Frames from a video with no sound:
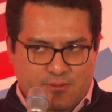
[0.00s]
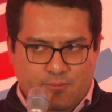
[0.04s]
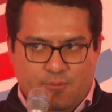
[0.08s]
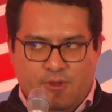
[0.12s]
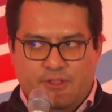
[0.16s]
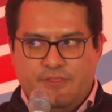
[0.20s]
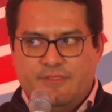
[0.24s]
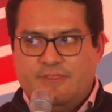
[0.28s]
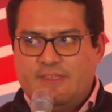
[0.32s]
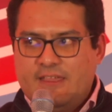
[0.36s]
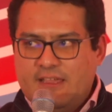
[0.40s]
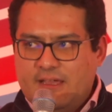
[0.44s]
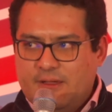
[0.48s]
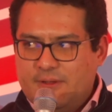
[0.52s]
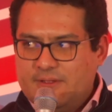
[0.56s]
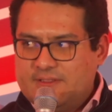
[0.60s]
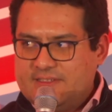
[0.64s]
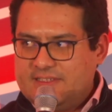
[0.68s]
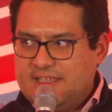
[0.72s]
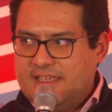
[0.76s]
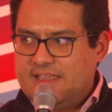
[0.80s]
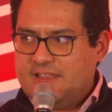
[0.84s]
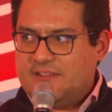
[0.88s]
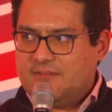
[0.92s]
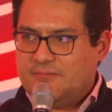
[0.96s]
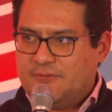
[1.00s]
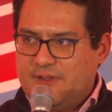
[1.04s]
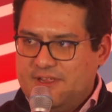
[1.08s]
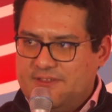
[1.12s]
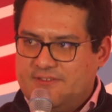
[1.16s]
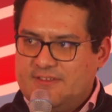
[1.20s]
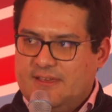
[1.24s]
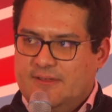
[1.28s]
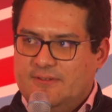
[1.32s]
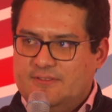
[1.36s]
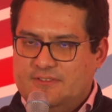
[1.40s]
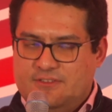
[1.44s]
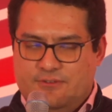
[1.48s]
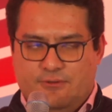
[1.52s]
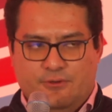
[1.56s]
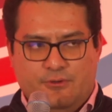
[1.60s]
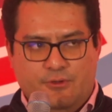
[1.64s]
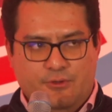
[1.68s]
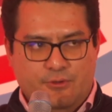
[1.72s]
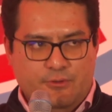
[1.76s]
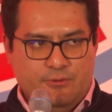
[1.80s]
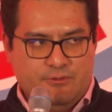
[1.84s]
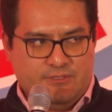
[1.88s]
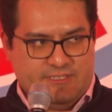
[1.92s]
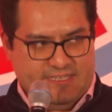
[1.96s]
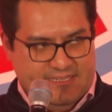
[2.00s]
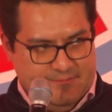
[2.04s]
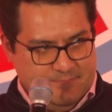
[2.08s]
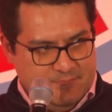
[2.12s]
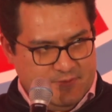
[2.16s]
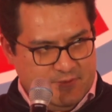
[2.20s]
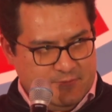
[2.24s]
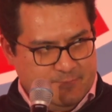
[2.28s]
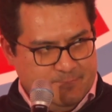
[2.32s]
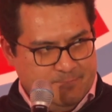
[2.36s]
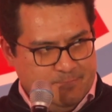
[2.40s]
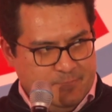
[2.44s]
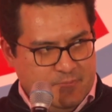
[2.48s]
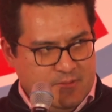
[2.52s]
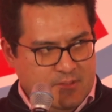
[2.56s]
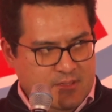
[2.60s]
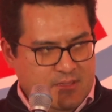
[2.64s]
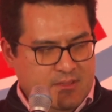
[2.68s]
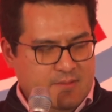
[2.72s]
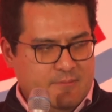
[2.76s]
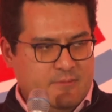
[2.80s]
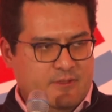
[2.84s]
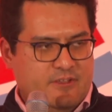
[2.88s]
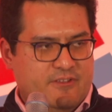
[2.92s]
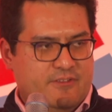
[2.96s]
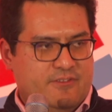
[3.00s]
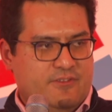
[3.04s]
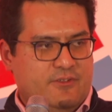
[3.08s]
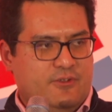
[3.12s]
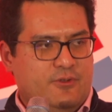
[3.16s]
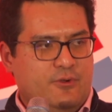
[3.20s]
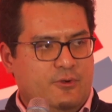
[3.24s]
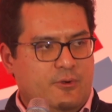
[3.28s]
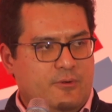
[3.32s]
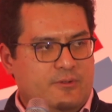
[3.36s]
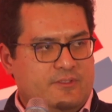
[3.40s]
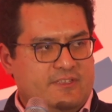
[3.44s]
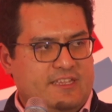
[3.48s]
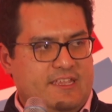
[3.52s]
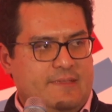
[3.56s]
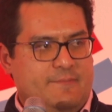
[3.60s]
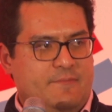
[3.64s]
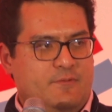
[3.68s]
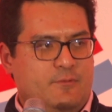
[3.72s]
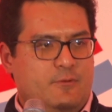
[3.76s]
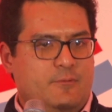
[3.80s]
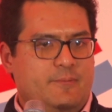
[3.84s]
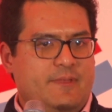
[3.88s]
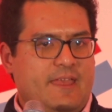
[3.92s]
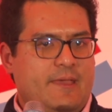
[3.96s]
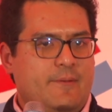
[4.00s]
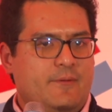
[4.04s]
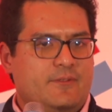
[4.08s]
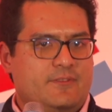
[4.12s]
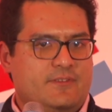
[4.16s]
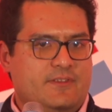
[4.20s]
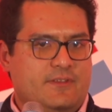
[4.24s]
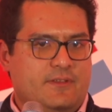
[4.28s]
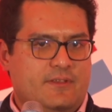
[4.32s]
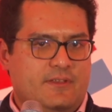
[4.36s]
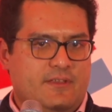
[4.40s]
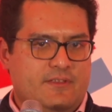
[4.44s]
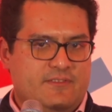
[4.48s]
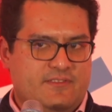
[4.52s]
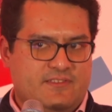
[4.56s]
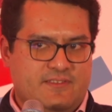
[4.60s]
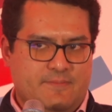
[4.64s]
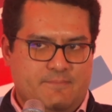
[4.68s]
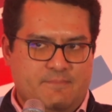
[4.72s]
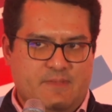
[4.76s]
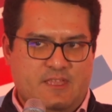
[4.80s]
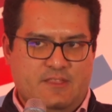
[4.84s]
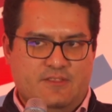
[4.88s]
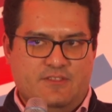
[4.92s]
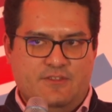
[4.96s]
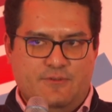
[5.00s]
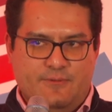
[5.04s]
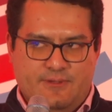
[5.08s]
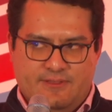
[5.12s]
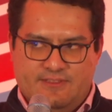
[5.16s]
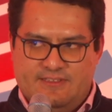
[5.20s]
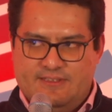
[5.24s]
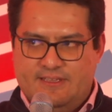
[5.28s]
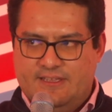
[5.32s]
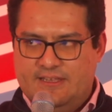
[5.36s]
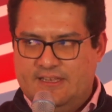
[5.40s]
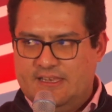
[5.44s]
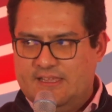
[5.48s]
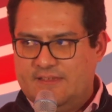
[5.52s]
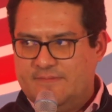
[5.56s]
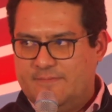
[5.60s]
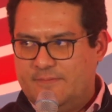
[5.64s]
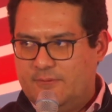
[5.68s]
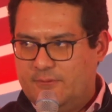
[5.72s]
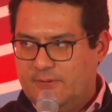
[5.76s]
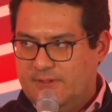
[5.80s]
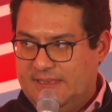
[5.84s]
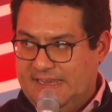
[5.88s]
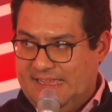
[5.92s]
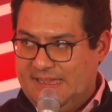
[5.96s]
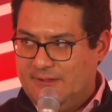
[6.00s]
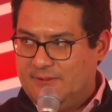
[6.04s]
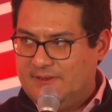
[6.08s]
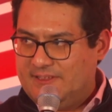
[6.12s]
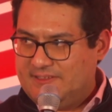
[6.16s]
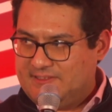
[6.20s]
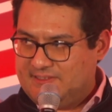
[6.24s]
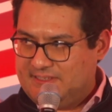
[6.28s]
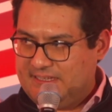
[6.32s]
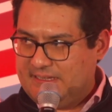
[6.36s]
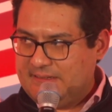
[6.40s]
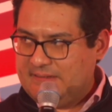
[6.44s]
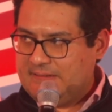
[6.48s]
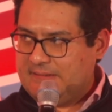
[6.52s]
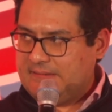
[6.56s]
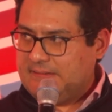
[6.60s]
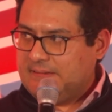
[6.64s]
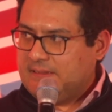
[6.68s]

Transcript: one thing I would say is reach out to your Google Teams, because the Google Teams will be able to submit you internally for allow listing.